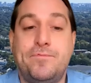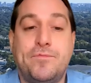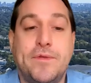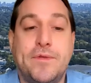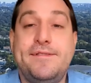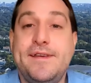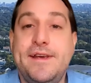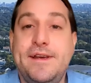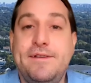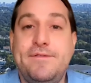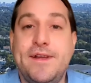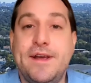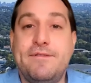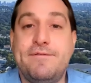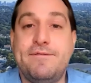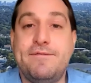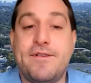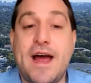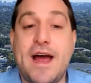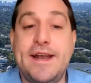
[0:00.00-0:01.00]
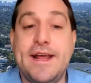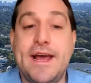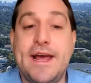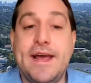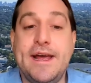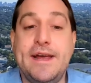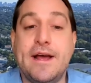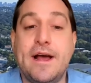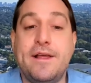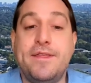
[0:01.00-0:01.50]
This evening,
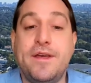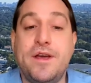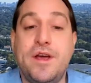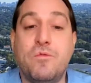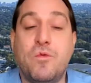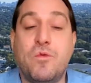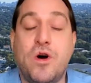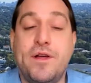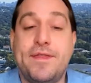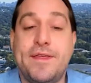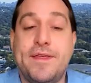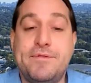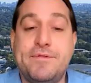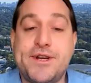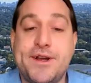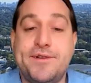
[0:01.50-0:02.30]
Friday, the Waltham